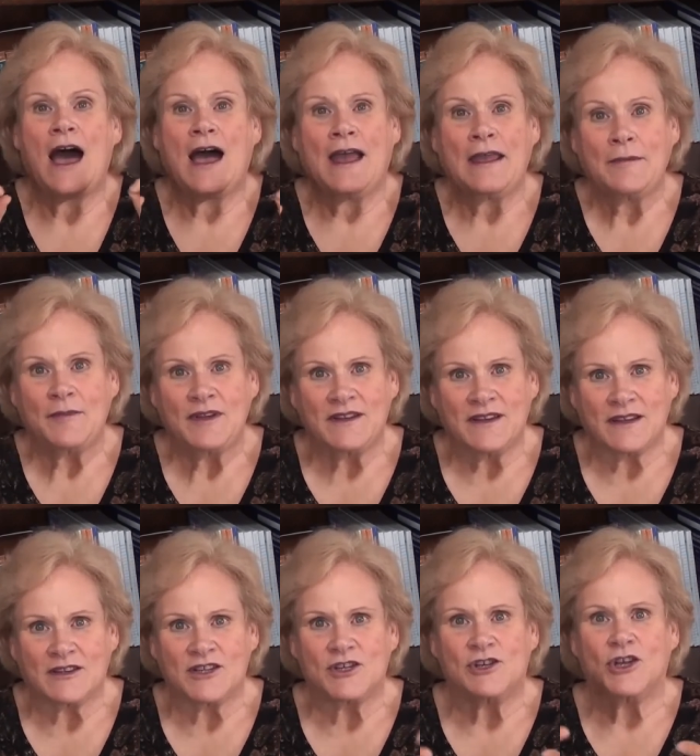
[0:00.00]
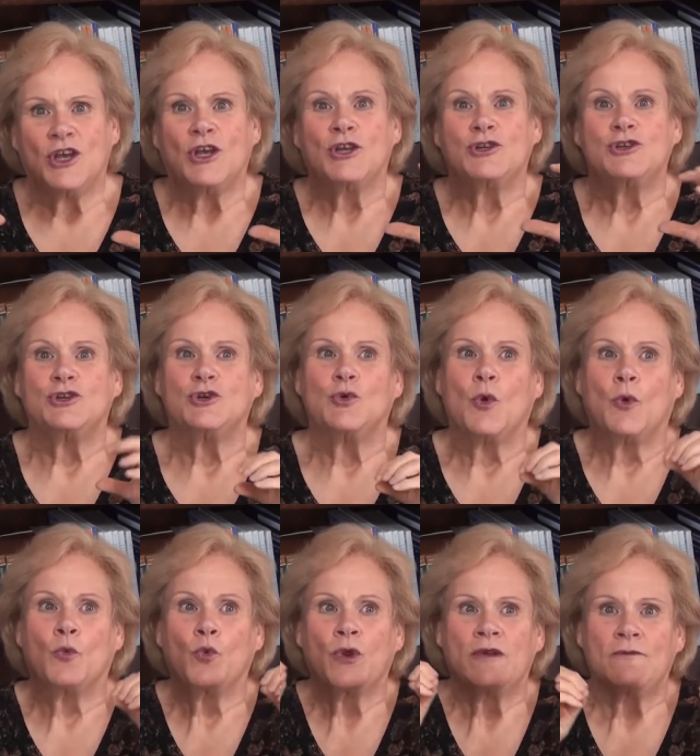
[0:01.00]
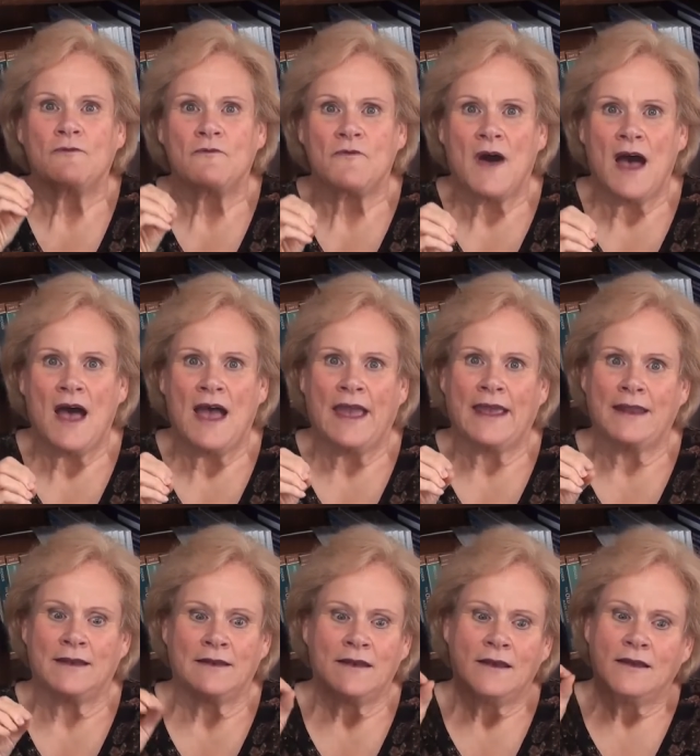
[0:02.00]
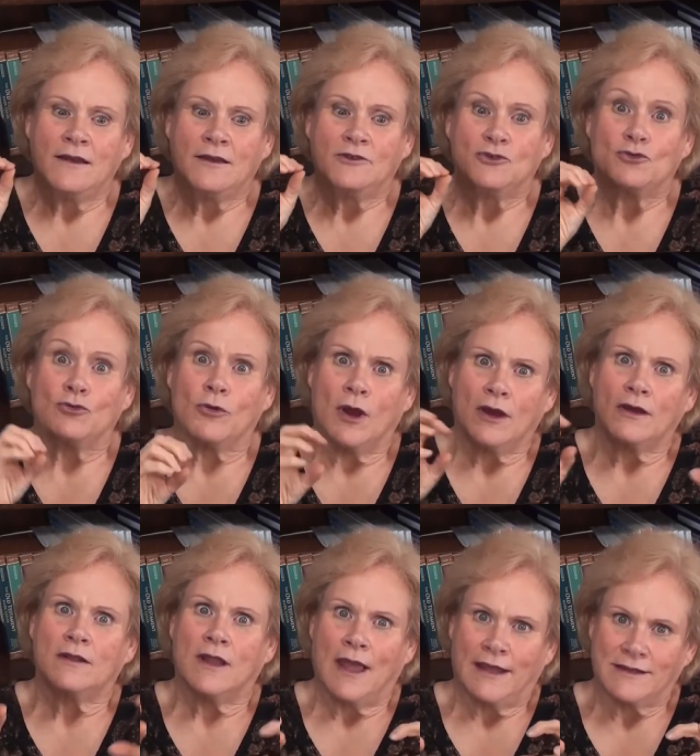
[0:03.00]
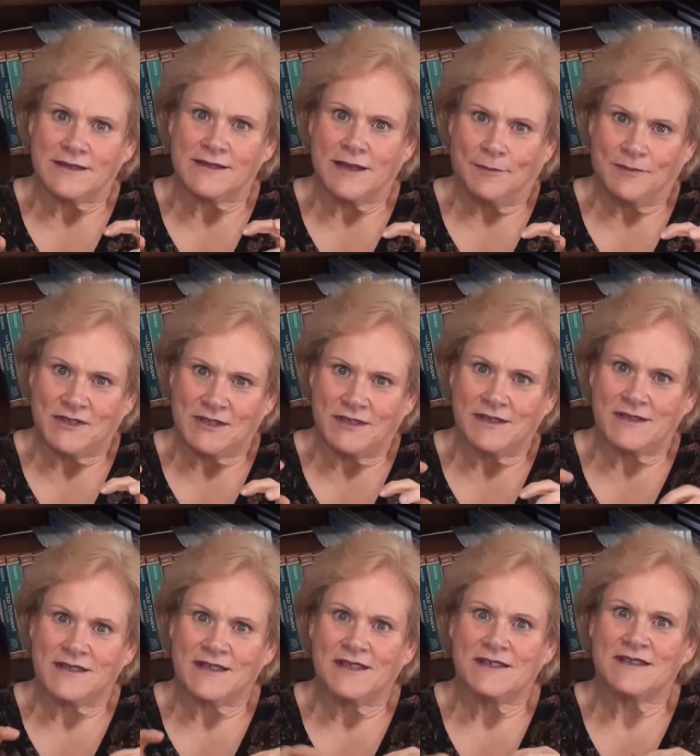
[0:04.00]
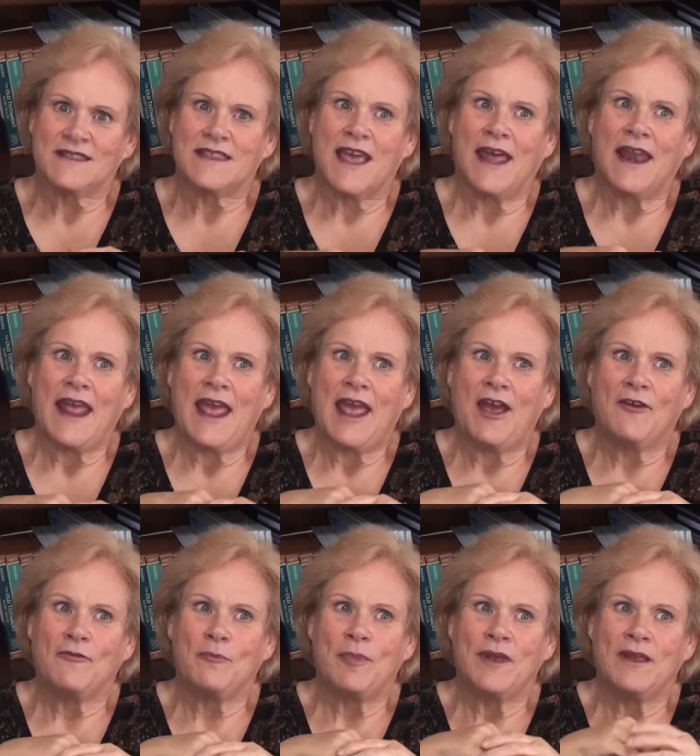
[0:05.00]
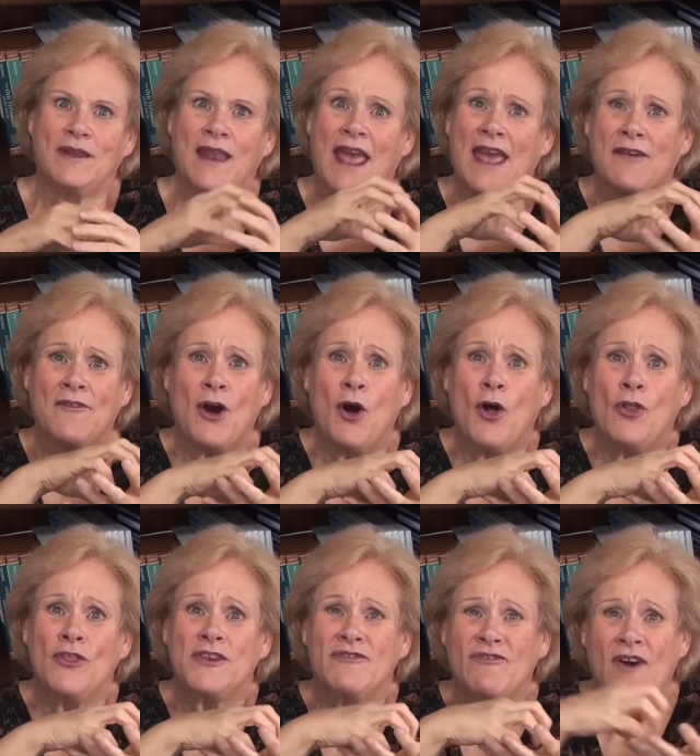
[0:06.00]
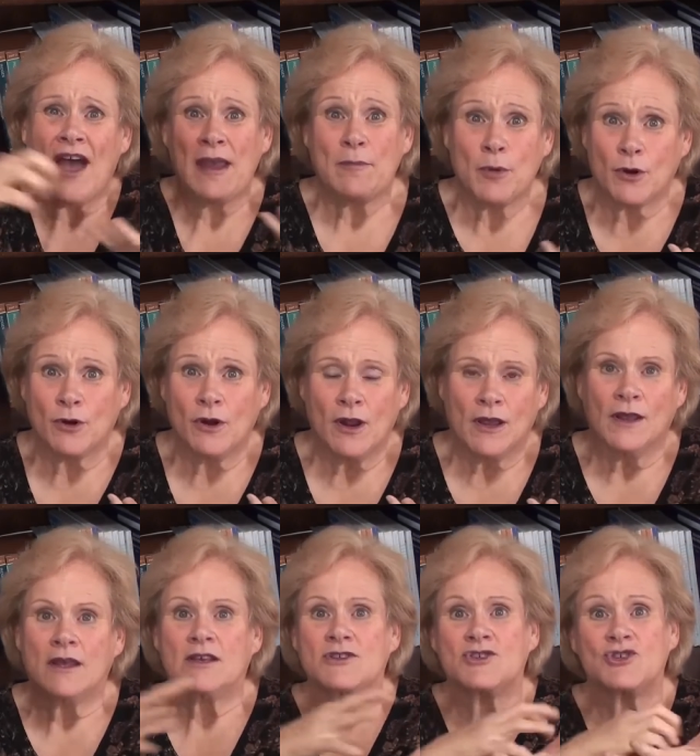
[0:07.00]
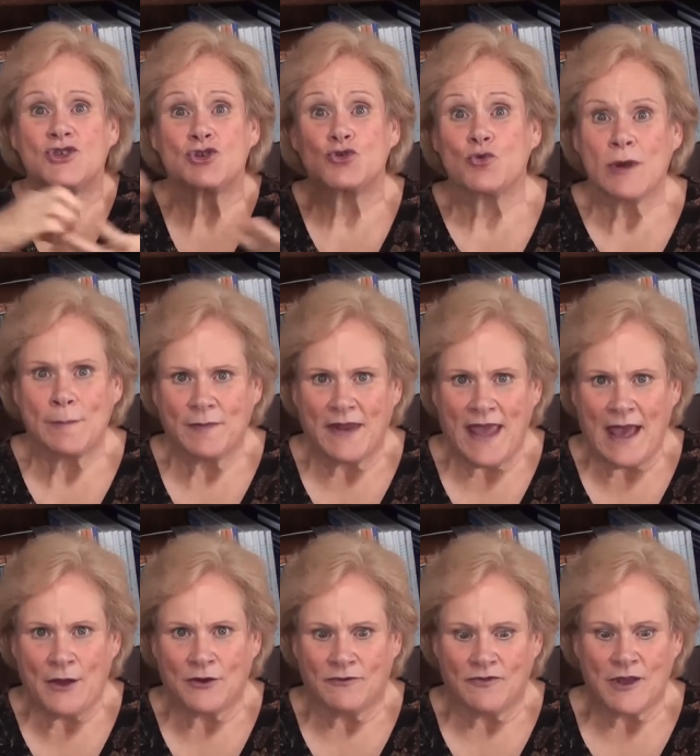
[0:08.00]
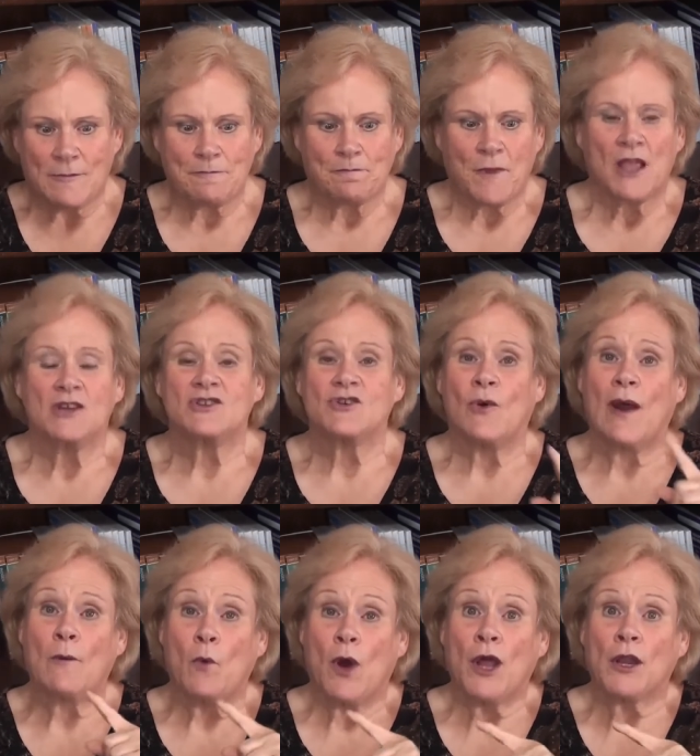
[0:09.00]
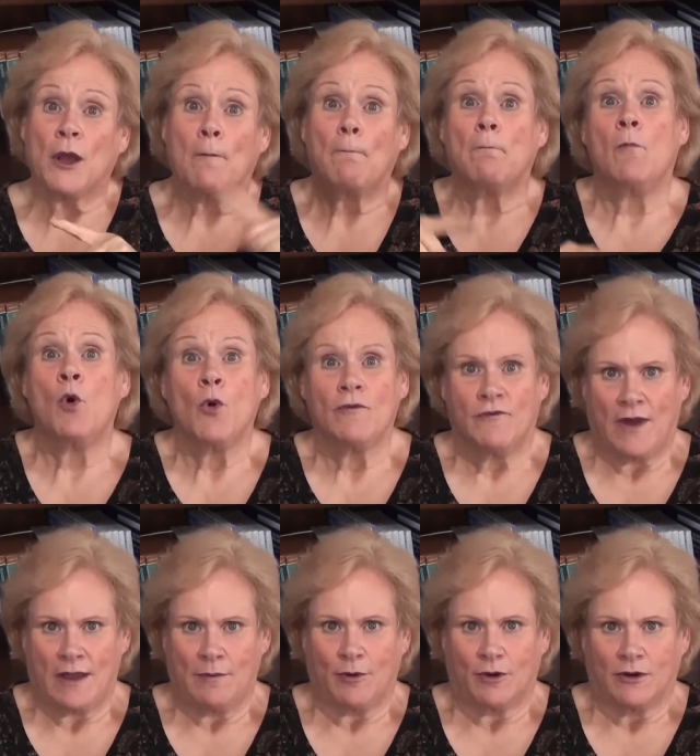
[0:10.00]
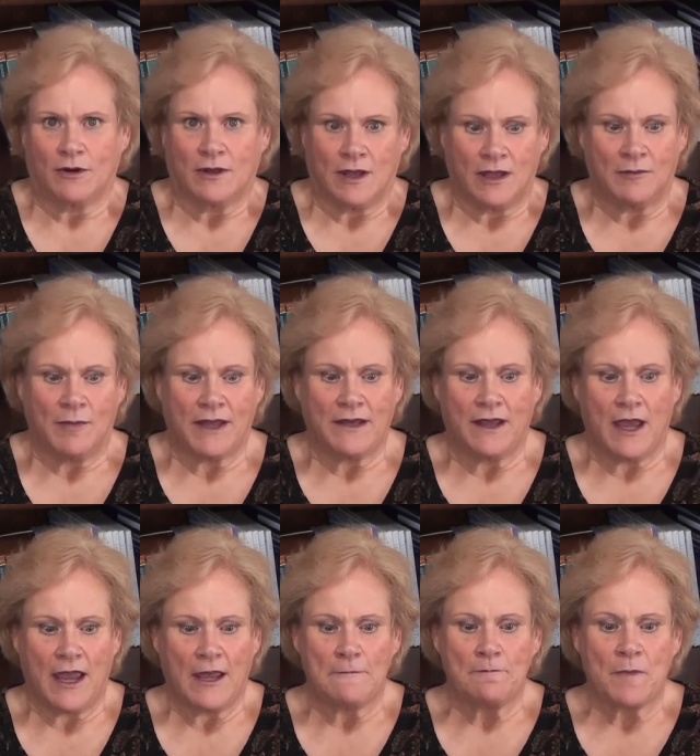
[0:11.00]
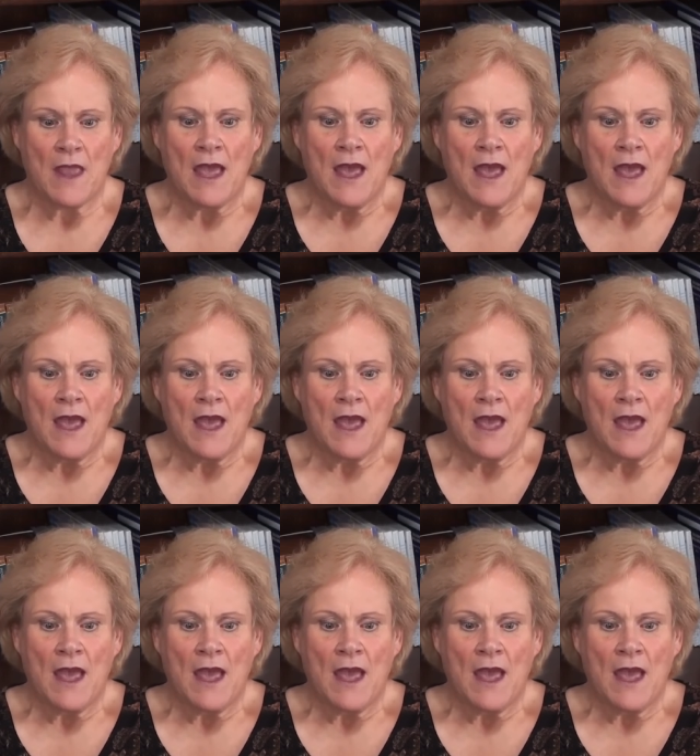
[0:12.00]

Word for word: I am addicted to refined drug-like substances that have been have all the fiber stripped out of them. So I want more fiber in my diet.